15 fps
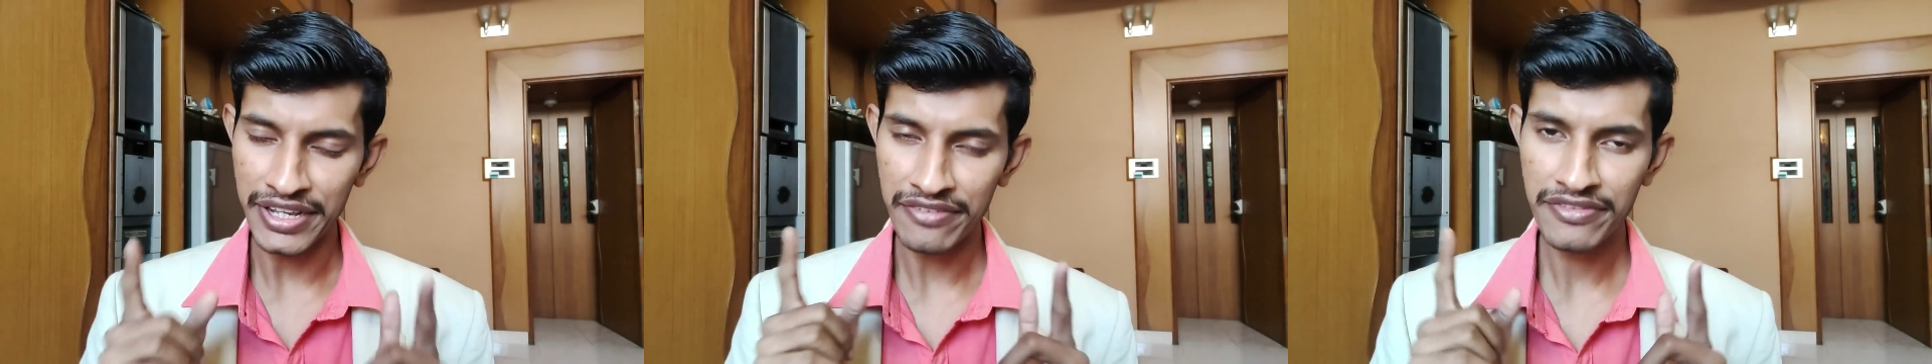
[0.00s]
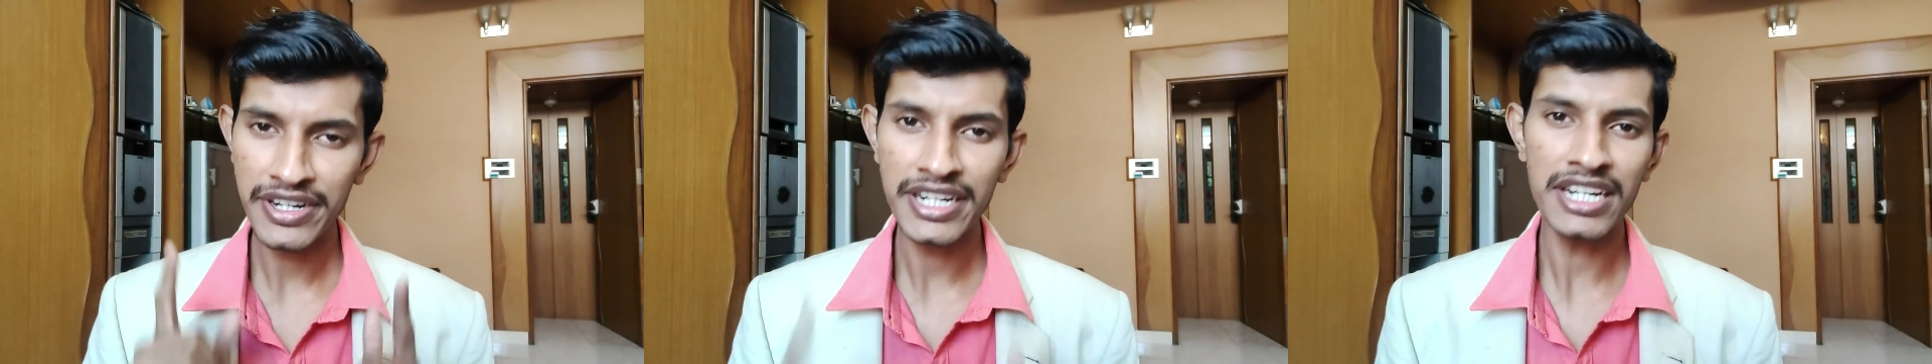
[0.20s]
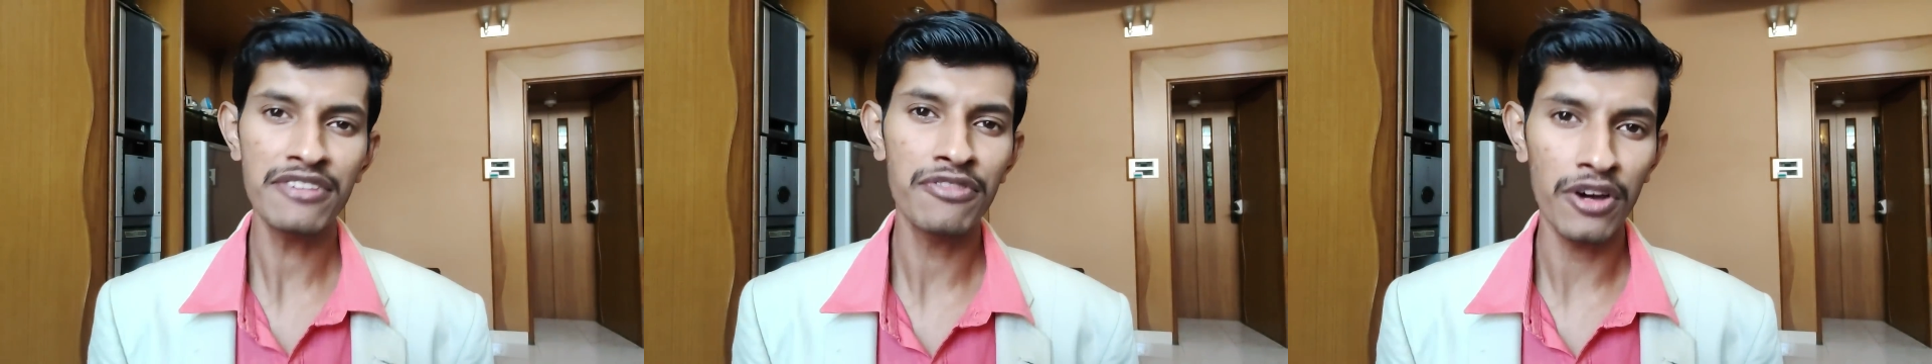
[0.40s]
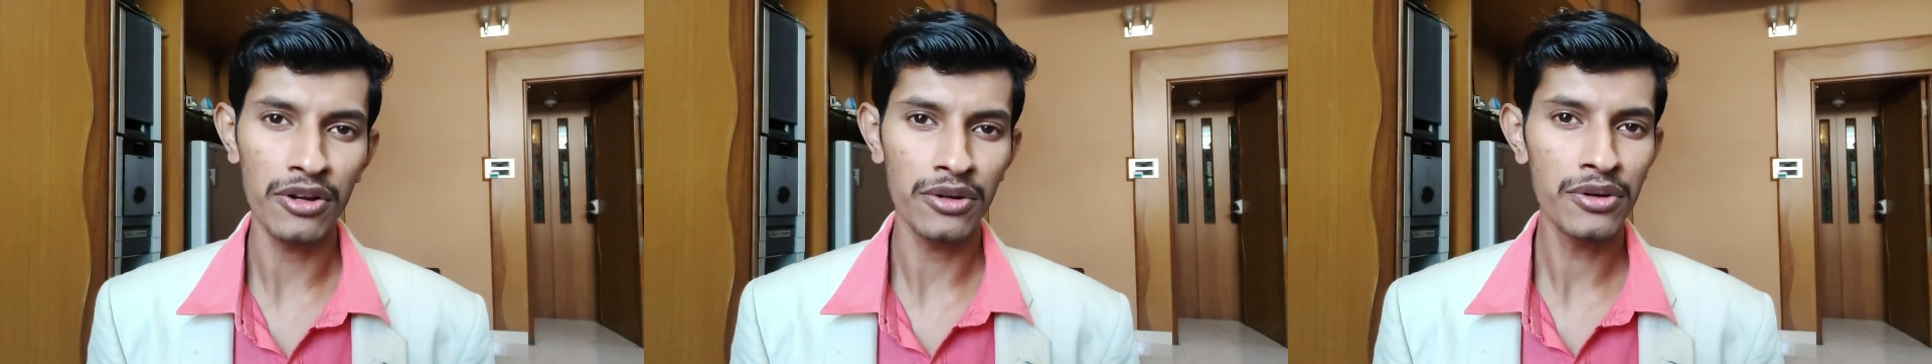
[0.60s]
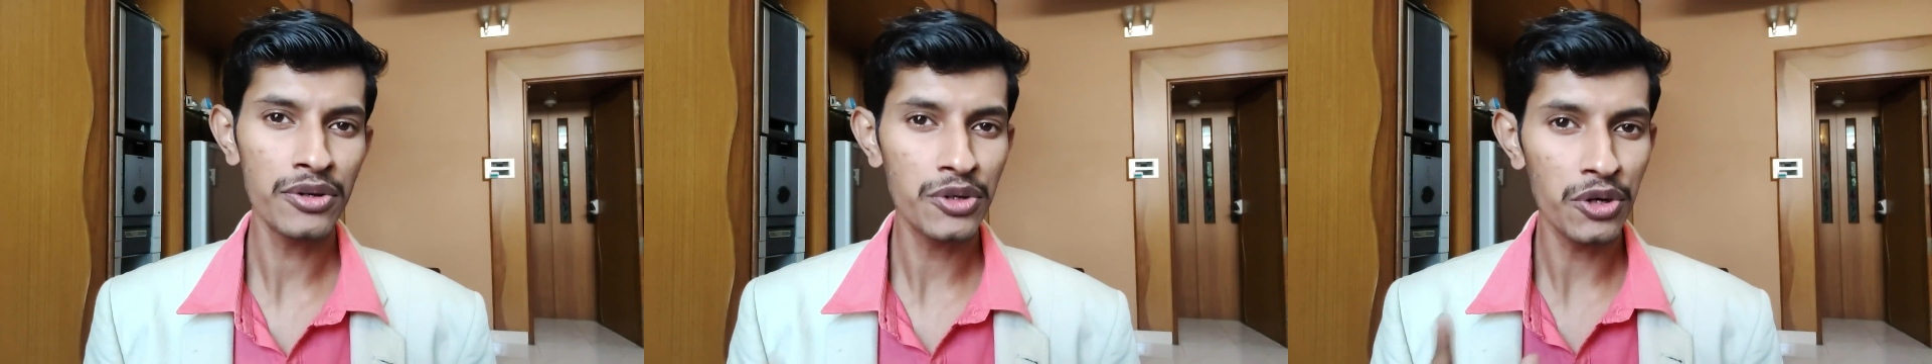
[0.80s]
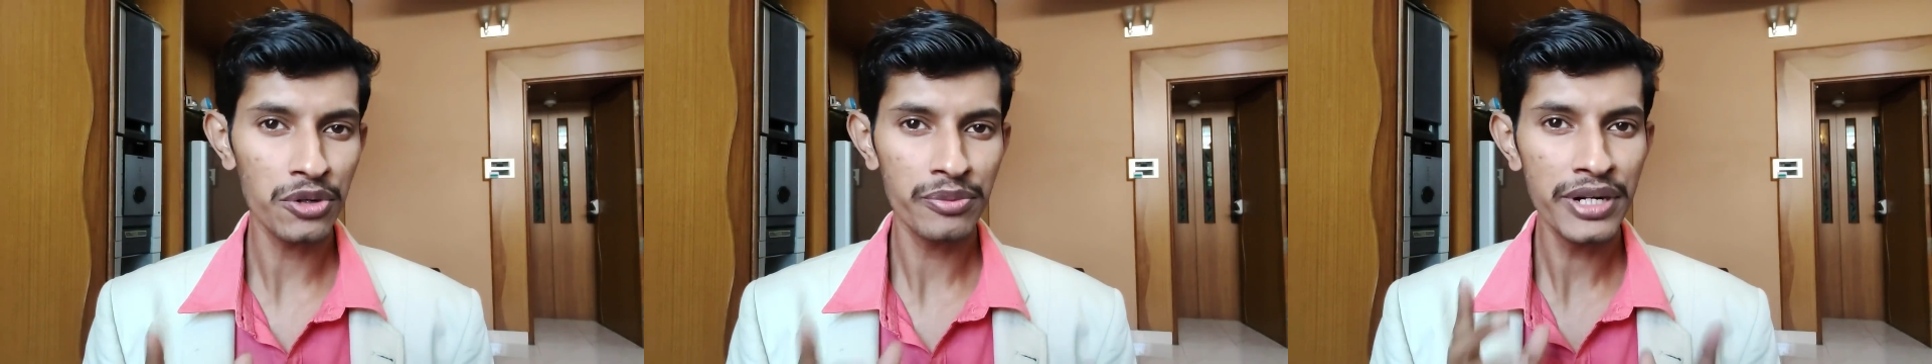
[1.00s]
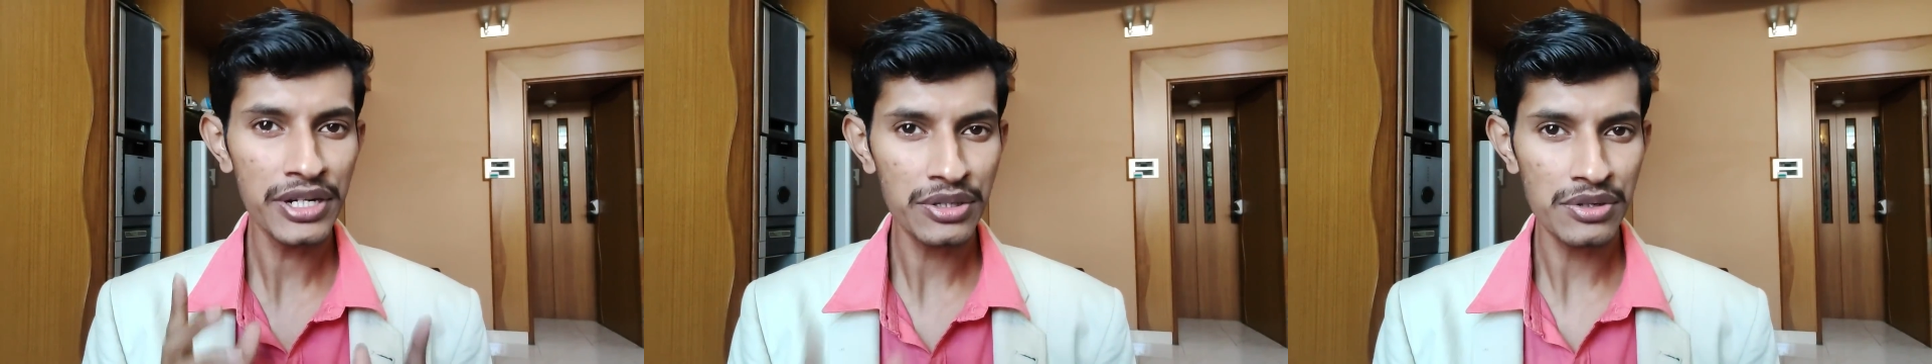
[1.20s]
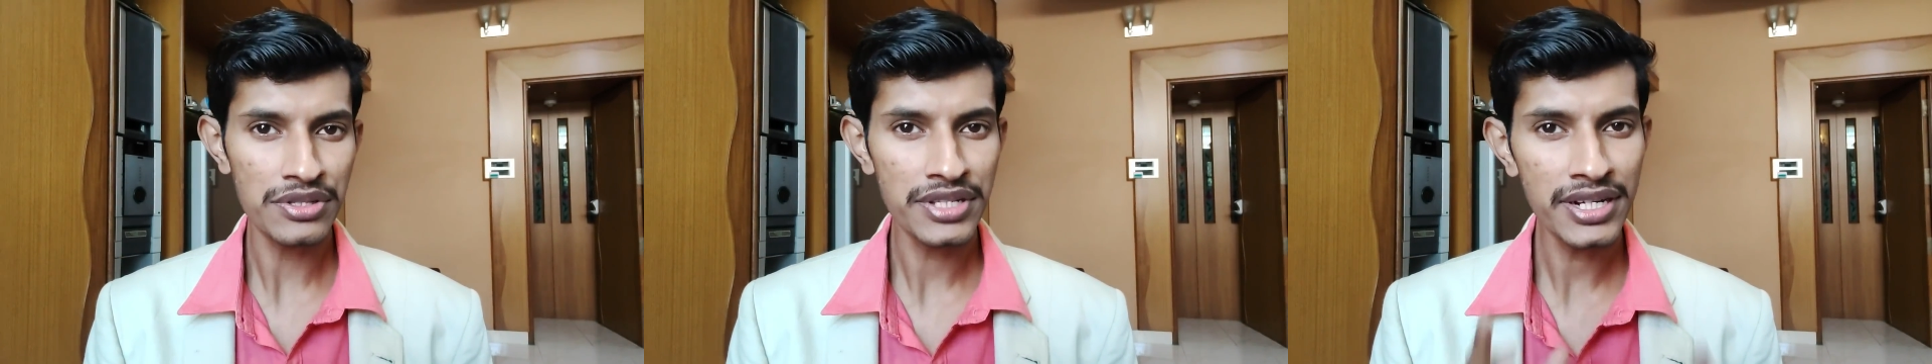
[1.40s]
definitely follow
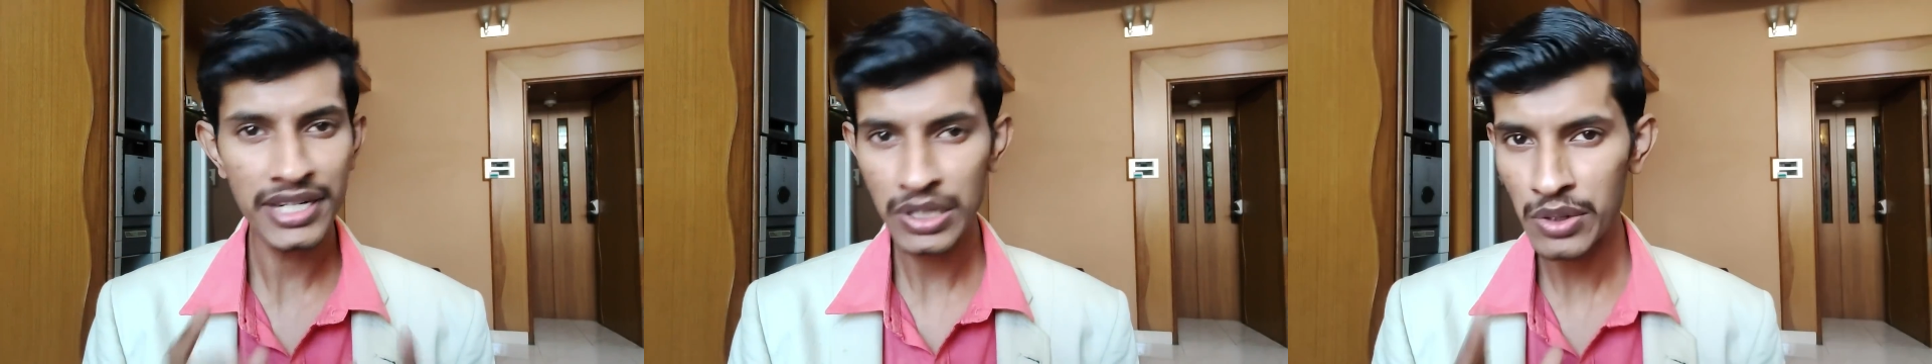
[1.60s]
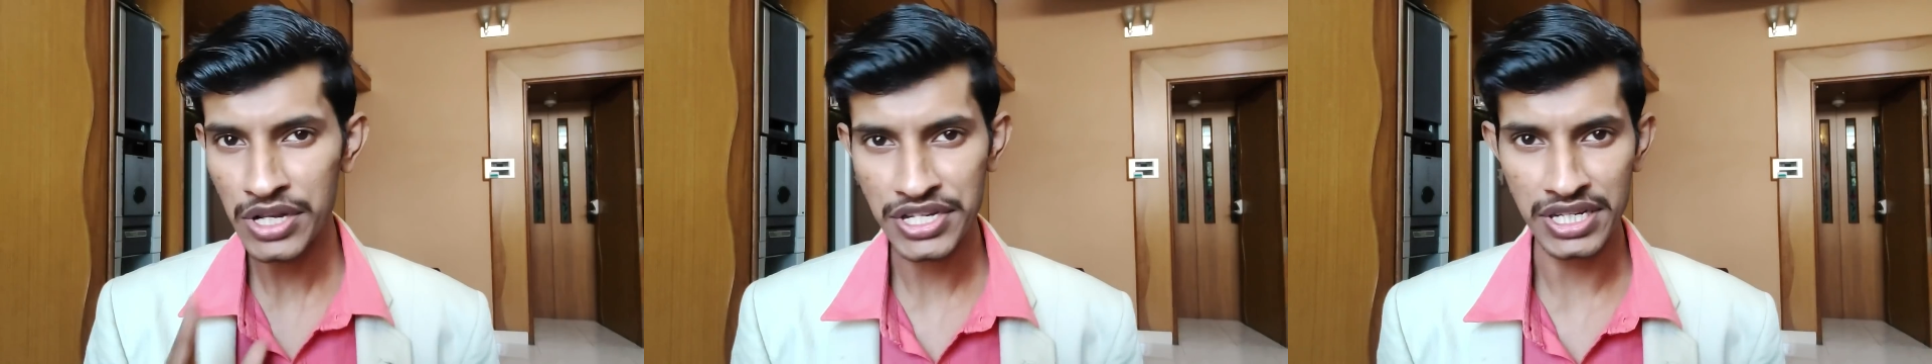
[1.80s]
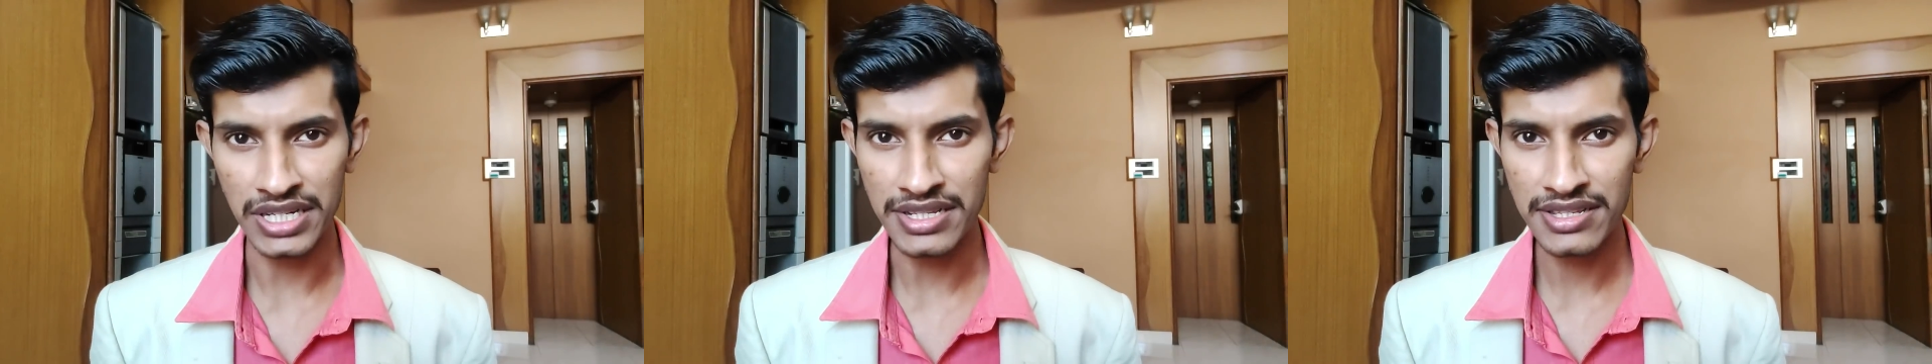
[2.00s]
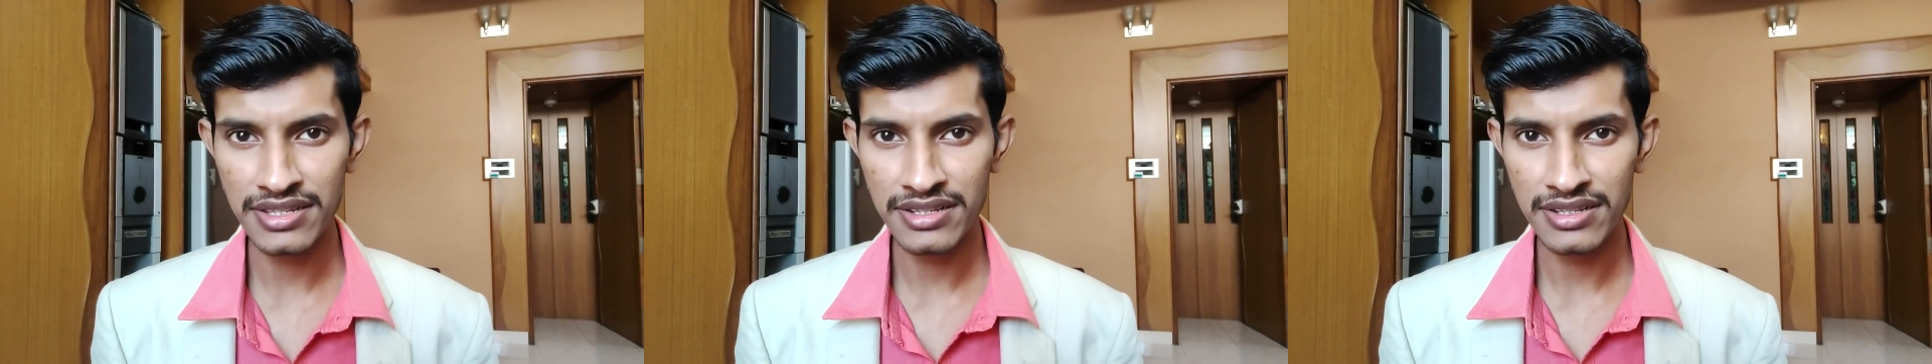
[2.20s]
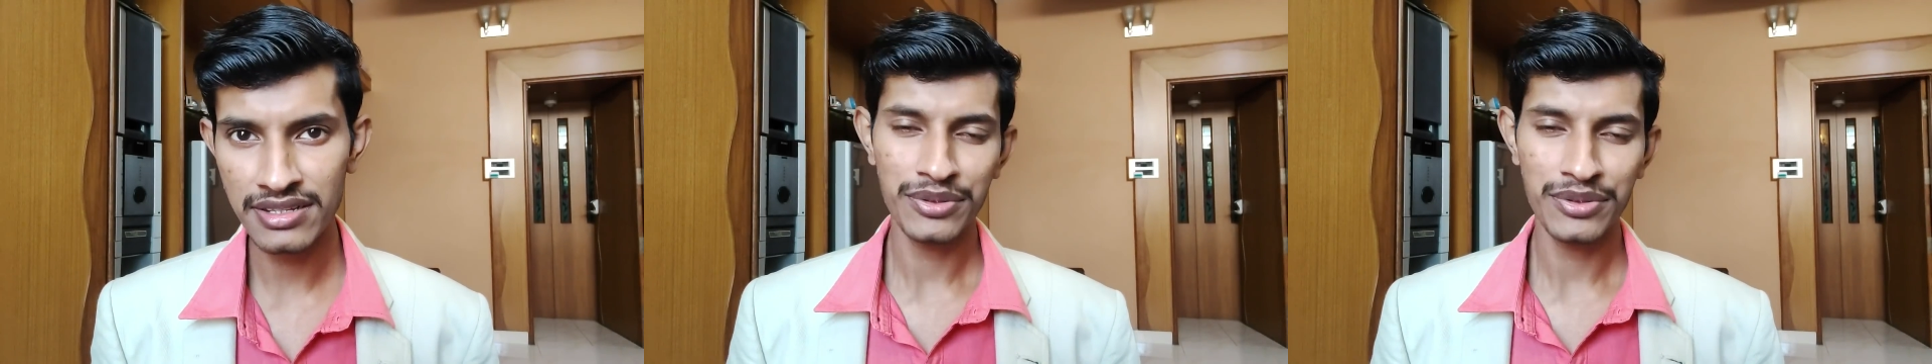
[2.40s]
government rules and regulations.